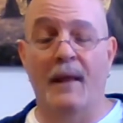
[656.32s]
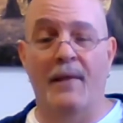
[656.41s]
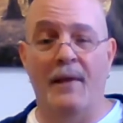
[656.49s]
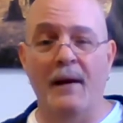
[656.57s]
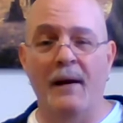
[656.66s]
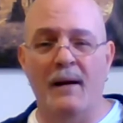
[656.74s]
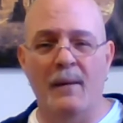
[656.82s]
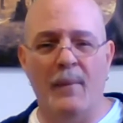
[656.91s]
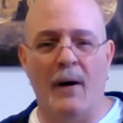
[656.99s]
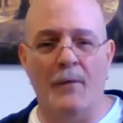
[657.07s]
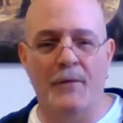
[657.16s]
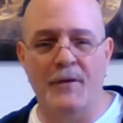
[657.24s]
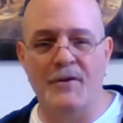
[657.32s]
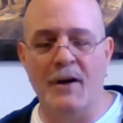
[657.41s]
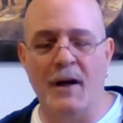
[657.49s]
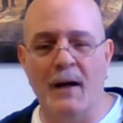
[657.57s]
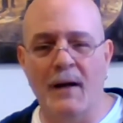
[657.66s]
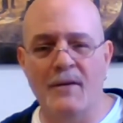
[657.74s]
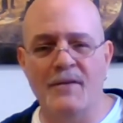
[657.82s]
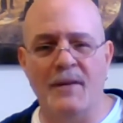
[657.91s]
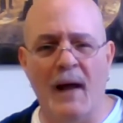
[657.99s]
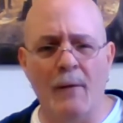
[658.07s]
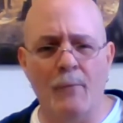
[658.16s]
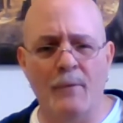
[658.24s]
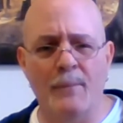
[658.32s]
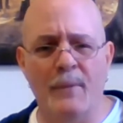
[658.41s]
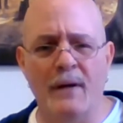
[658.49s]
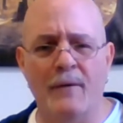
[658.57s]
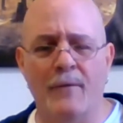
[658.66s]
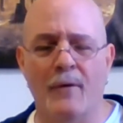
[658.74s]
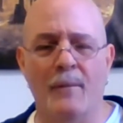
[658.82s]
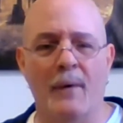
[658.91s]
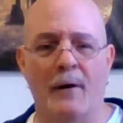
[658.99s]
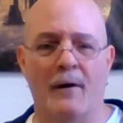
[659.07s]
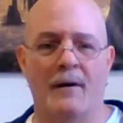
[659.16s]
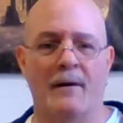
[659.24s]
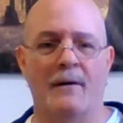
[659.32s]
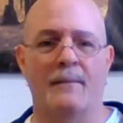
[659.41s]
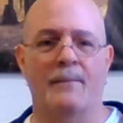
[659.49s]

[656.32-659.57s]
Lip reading: Think about the change that would be for America.